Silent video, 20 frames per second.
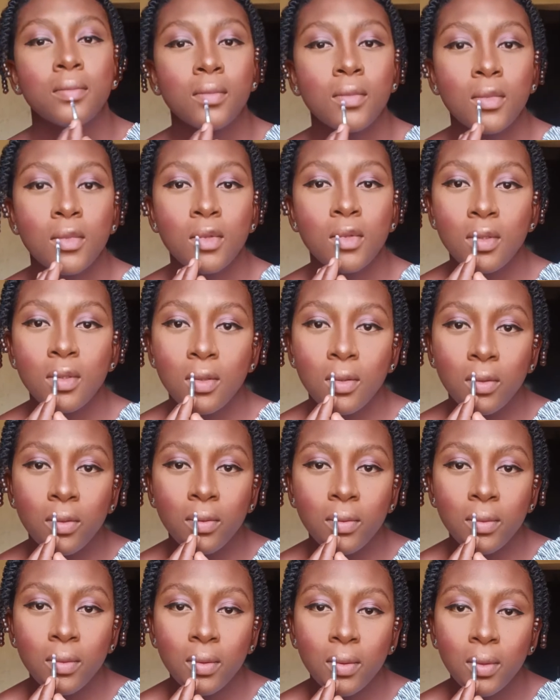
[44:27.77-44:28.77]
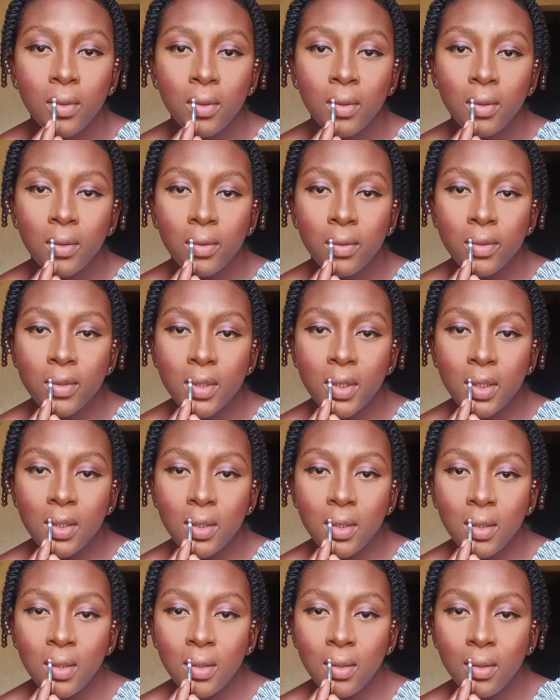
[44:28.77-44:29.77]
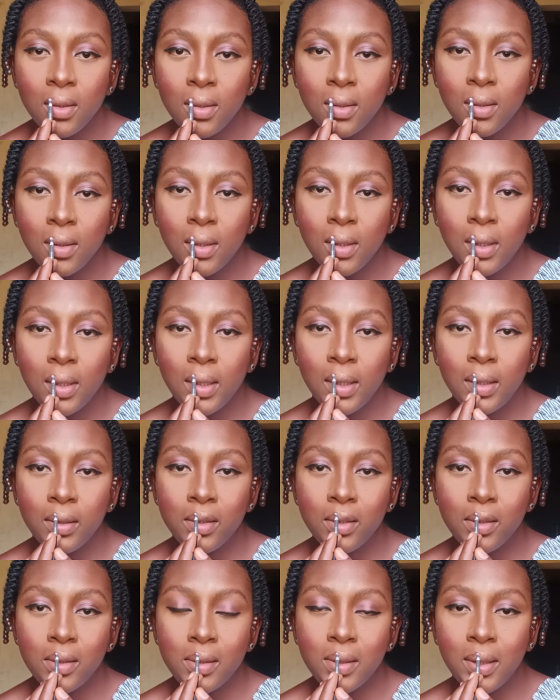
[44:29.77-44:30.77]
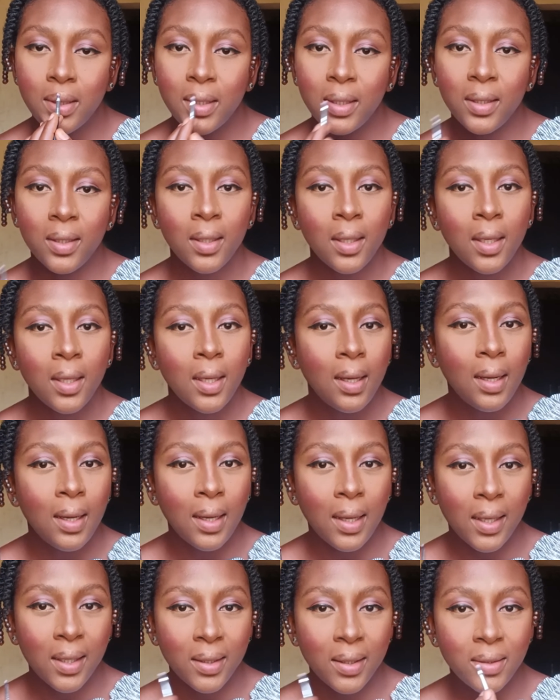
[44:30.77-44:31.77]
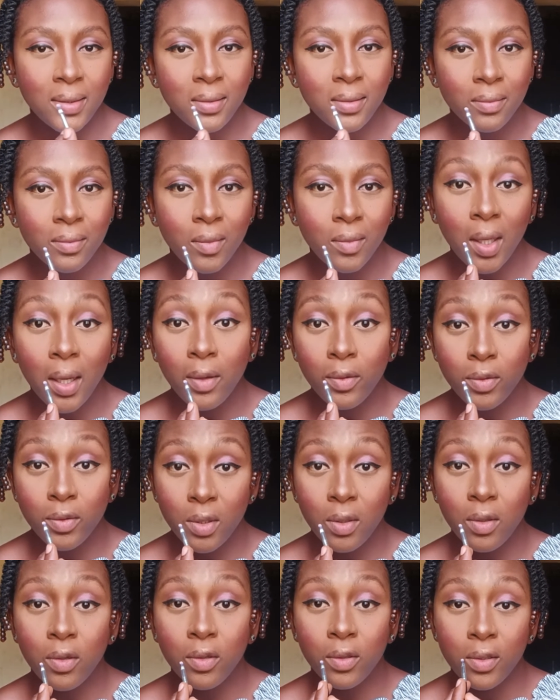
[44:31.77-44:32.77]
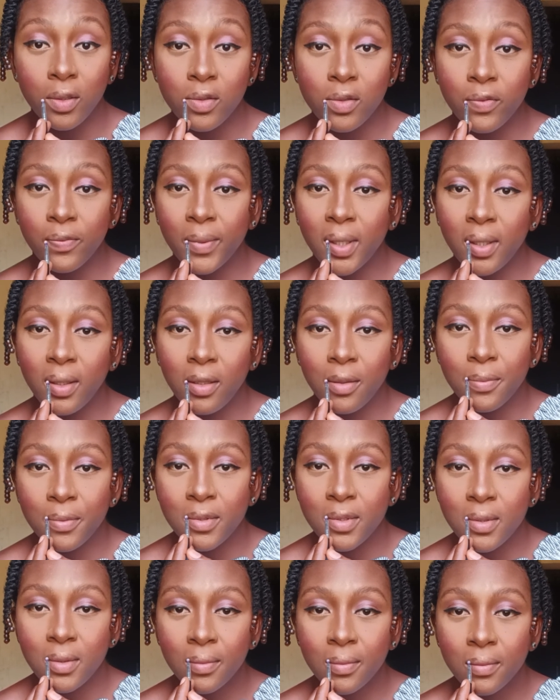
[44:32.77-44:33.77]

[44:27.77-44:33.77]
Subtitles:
So I'll start here and just like line the outer corners of my lips.